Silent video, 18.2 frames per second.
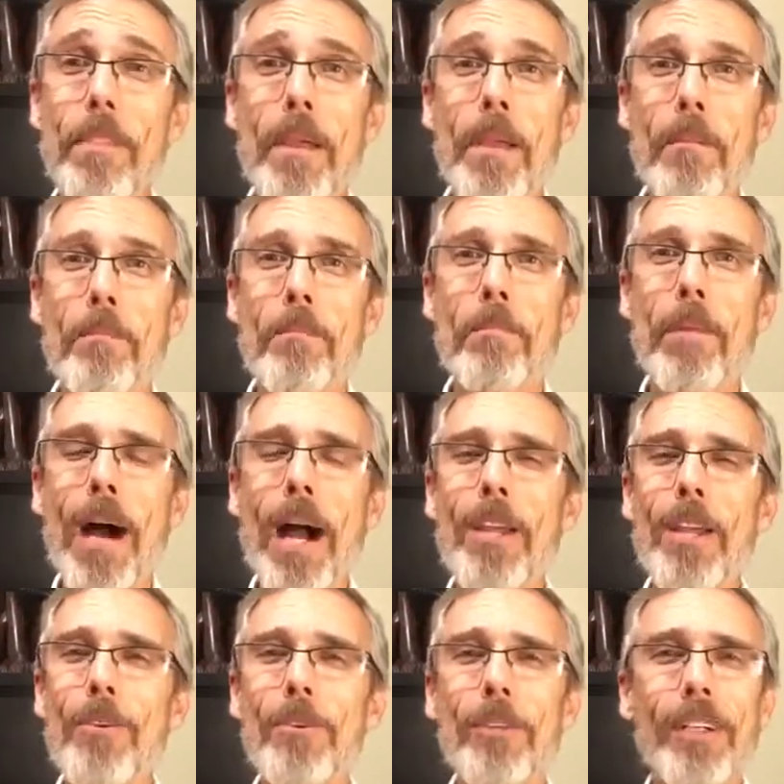by
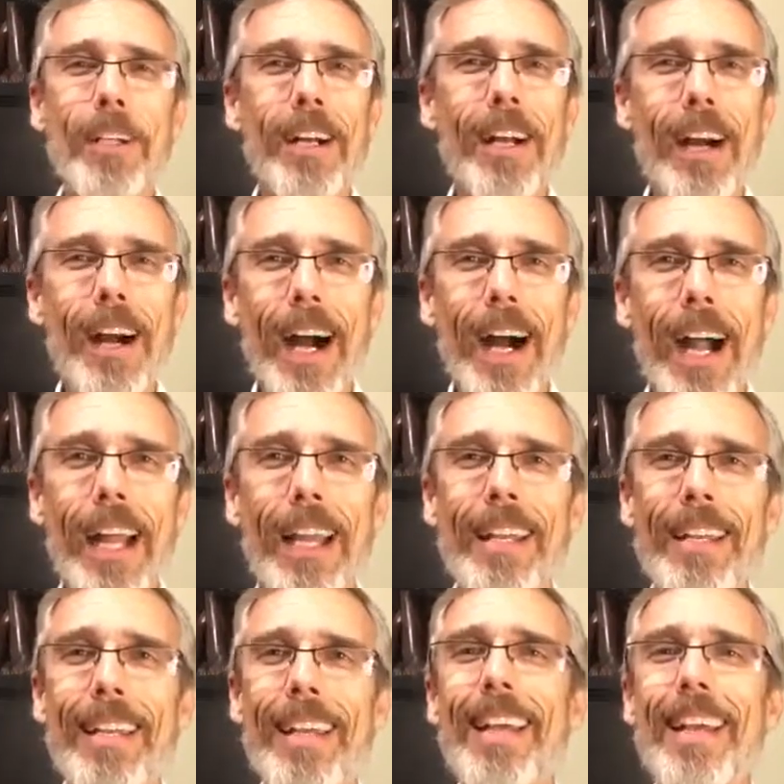your
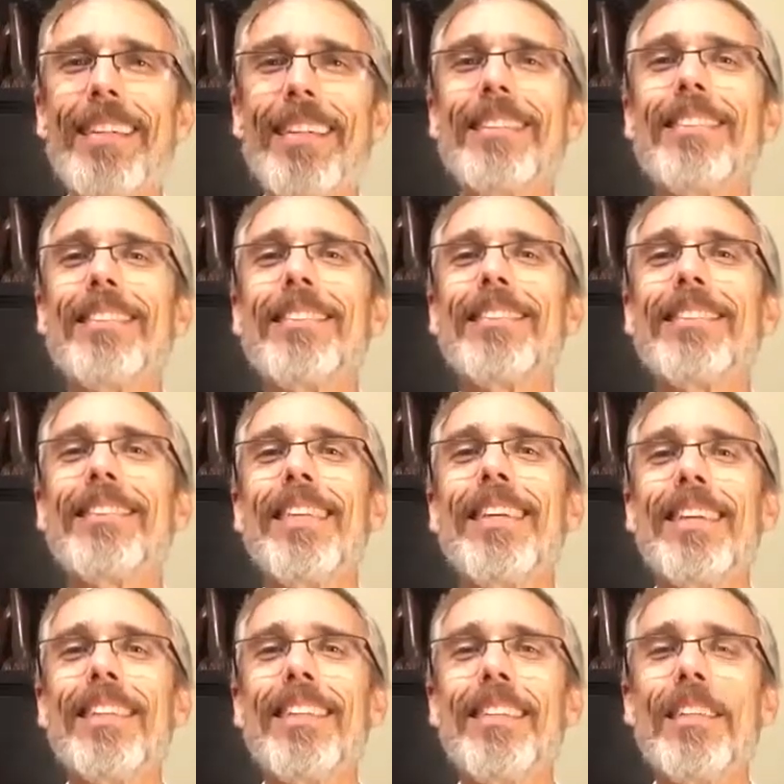kindness,
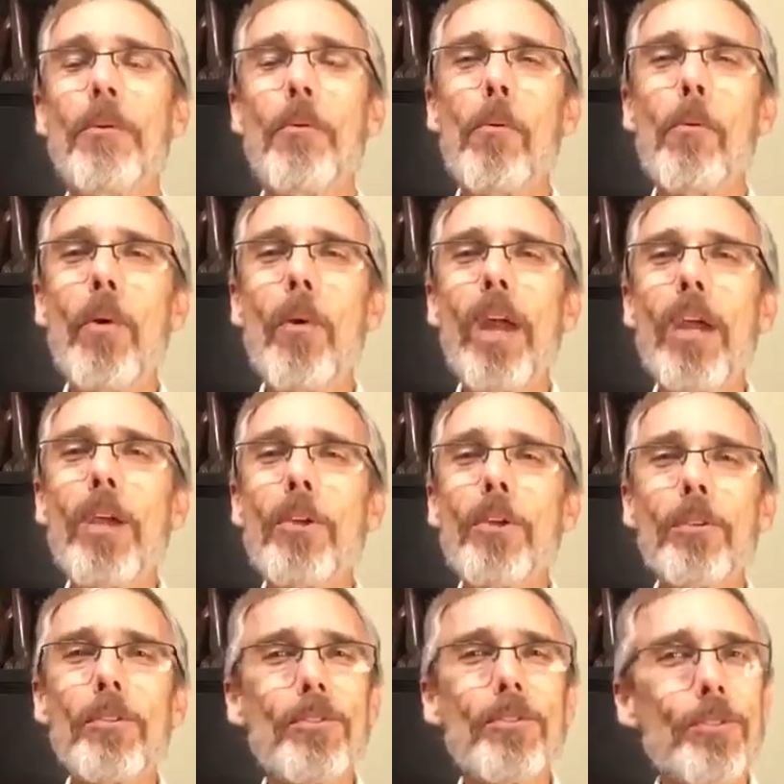the way
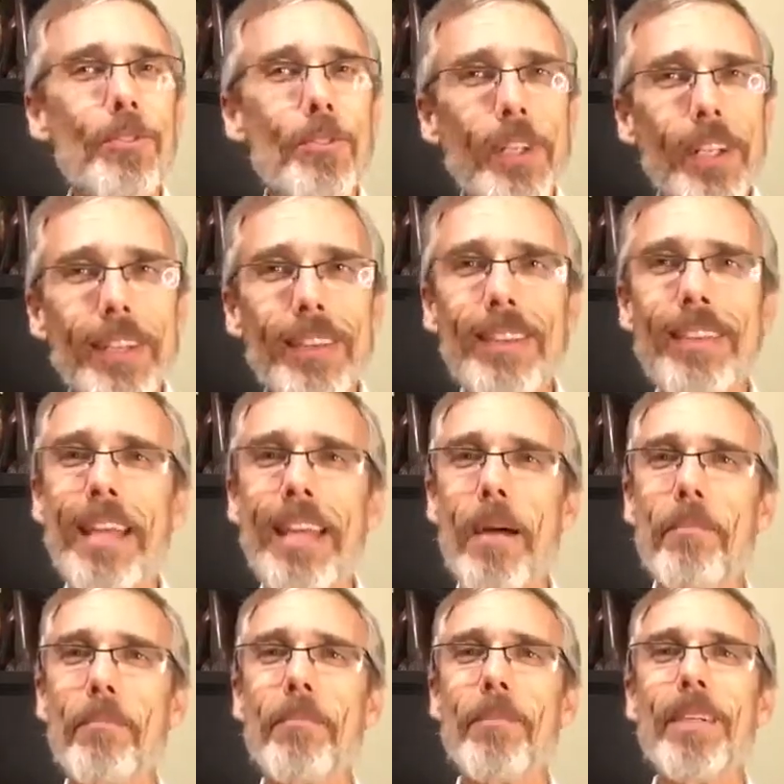you treat
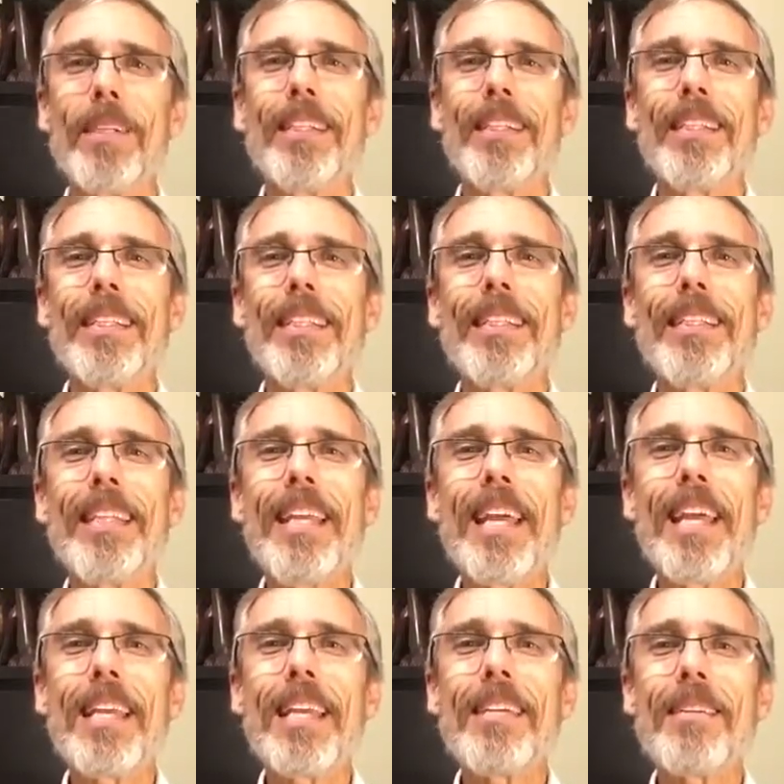them,
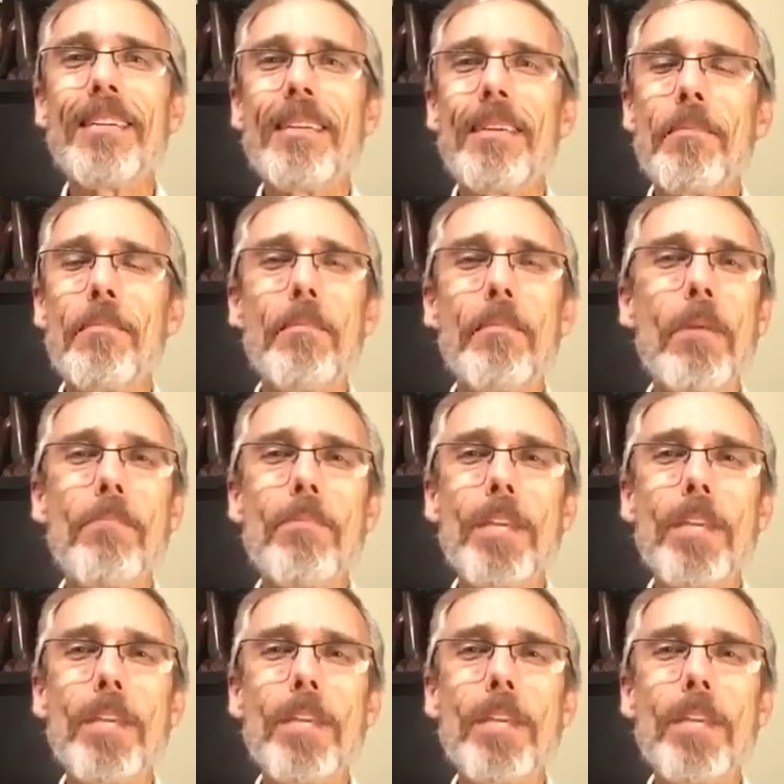they may be